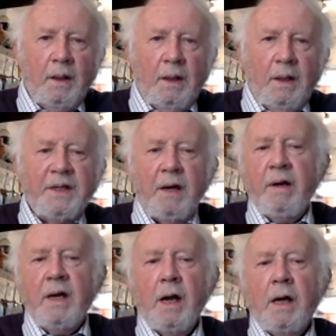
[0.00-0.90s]

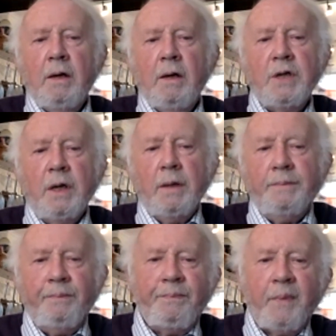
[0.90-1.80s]
So in conclusion,
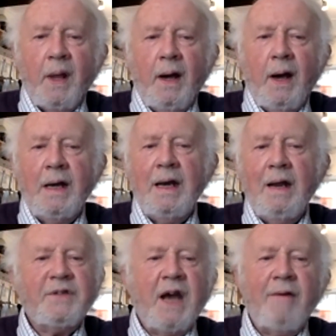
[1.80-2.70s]
I'd
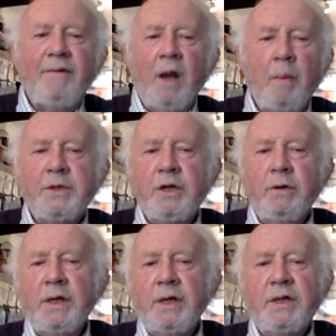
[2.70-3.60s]
love to have the
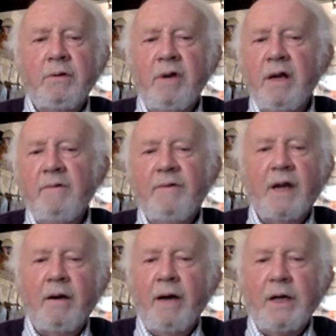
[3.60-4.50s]
opportunity to
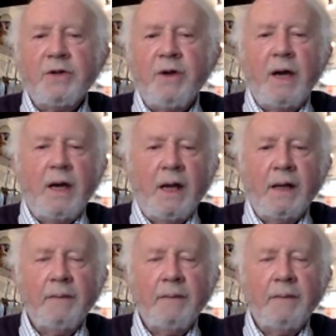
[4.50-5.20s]
reinvigorate training.